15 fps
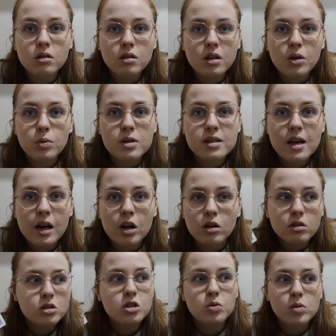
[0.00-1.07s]
he was there.
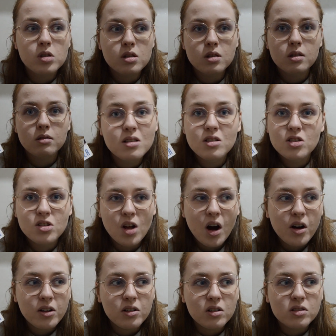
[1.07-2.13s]
She was
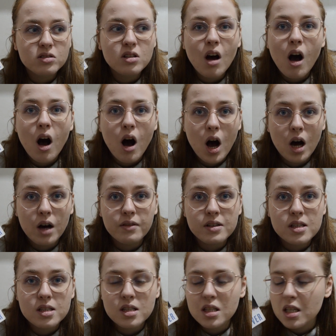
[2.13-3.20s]
startled,
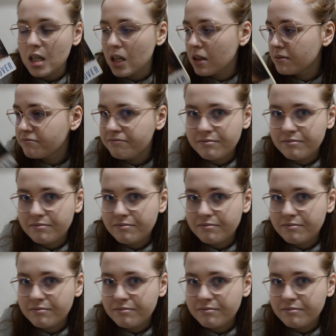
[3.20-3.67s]
obviously.